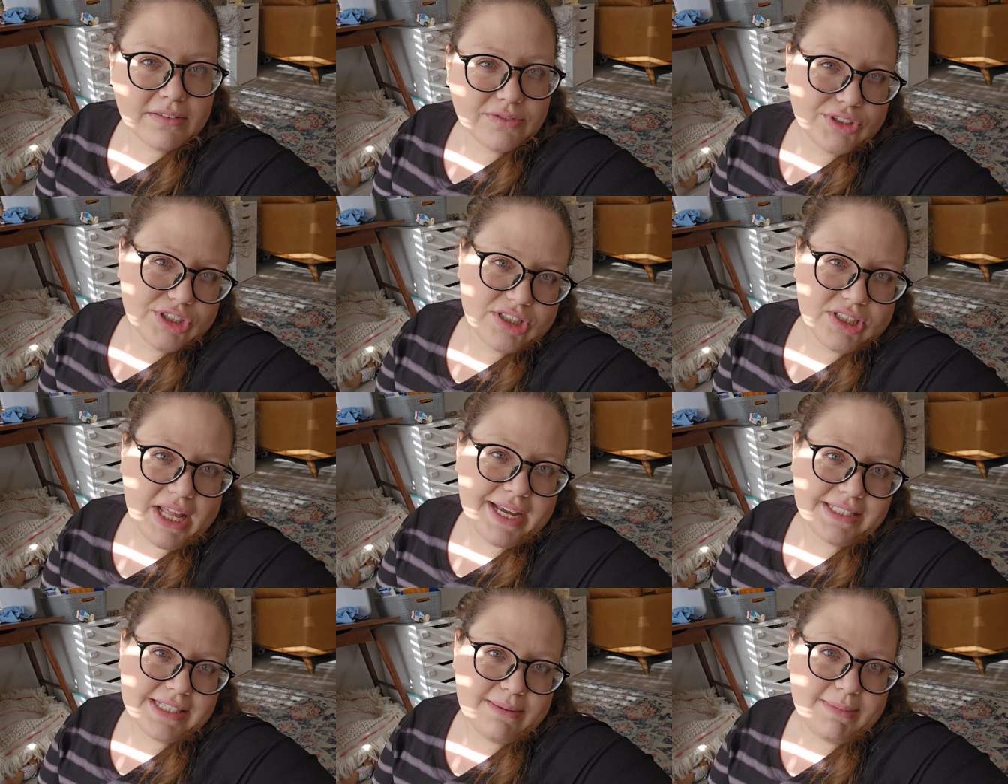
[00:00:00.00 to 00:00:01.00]
just
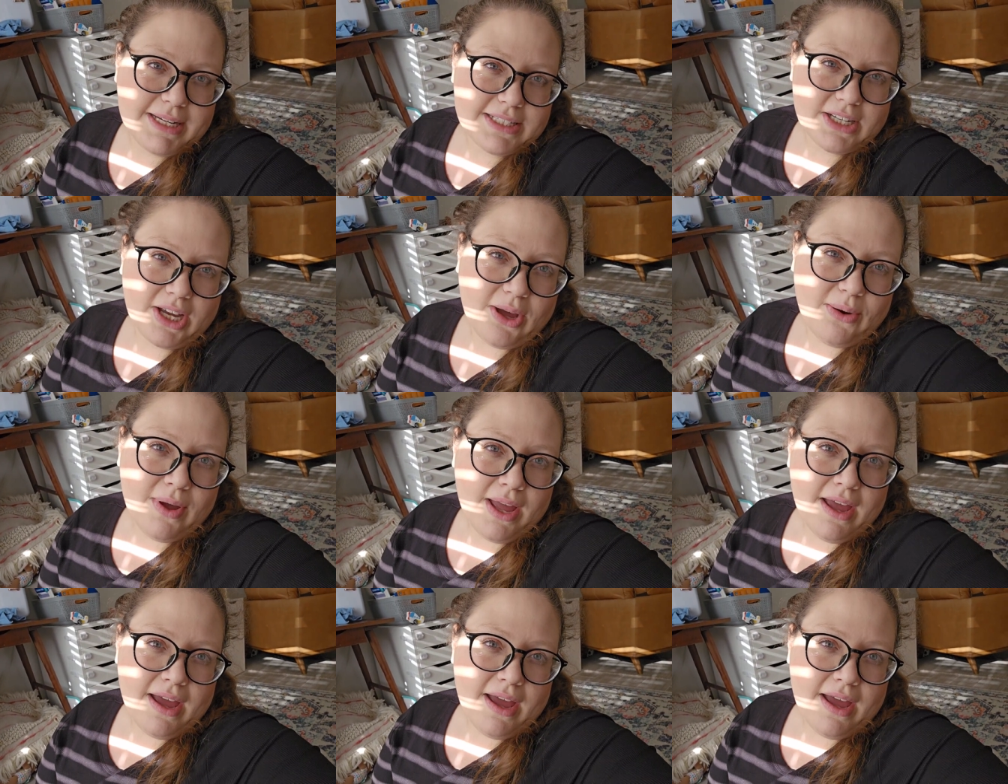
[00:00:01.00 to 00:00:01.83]
like 10 minutes ago.